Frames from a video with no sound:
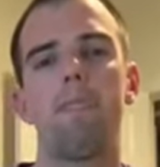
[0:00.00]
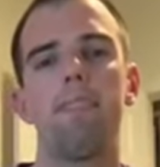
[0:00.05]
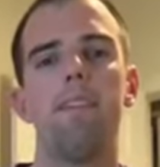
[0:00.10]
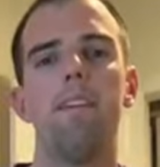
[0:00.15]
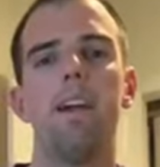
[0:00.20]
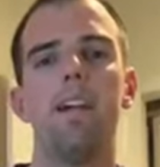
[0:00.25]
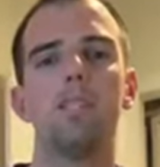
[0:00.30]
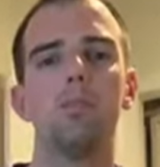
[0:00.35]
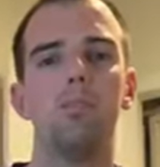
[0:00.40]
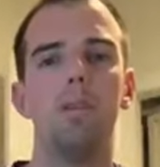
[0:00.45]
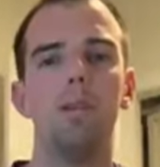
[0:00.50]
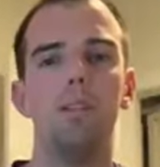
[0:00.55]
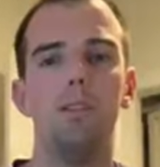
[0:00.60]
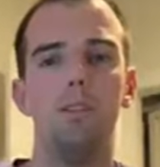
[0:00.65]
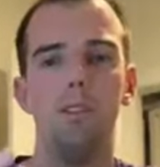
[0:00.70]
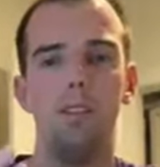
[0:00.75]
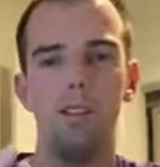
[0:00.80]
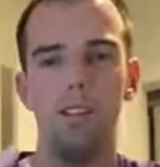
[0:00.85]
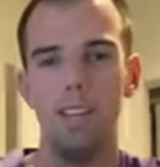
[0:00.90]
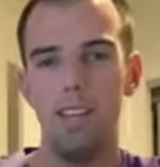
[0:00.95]
has been
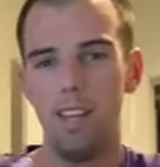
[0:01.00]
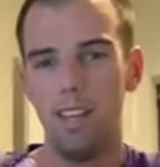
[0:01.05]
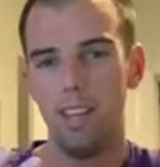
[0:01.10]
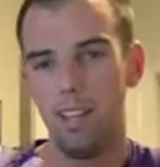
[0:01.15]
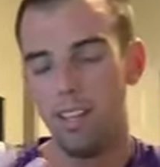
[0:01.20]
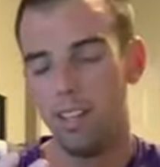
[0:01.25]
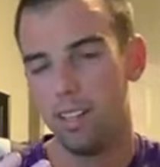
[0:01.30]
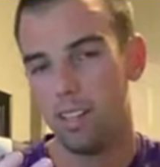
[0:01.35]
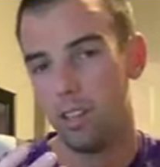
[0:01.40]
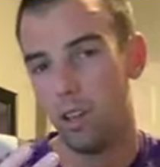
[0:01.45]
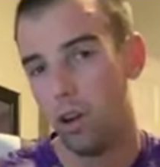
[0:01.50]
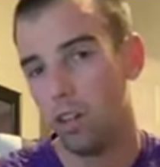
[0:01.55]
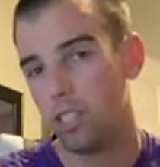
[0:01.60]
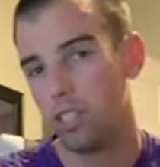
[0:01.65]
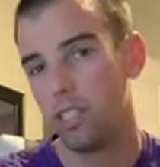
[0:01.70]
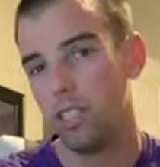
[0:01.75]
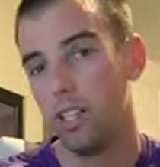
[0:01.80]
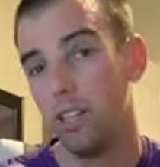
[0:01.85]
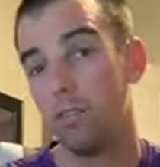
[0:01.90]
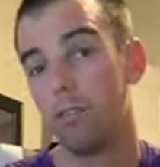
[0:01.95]

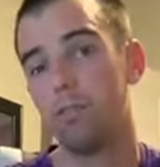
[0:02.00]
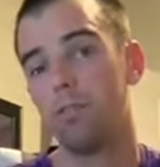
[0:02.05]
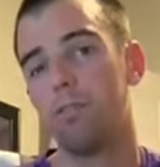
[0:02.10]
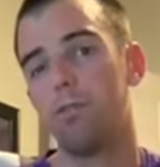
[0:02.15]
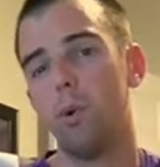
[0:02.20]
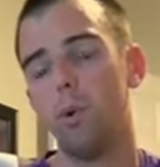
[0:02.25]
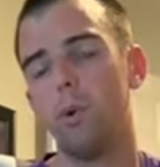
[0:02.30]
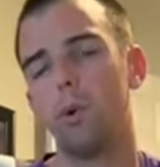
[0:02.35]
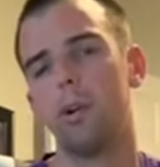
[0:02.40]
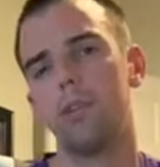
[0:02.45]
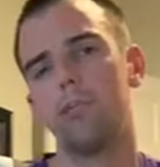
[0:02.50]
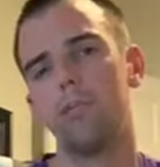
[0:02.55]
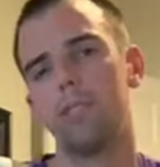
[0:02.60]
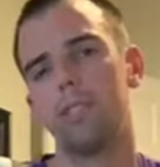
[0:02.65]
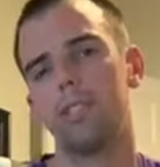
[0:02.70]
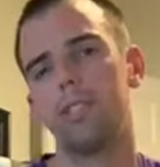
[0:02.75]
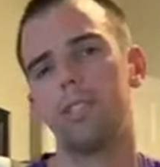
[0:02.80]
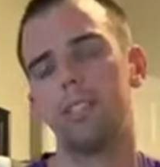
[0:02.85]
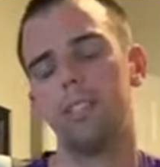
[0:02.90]
largely informed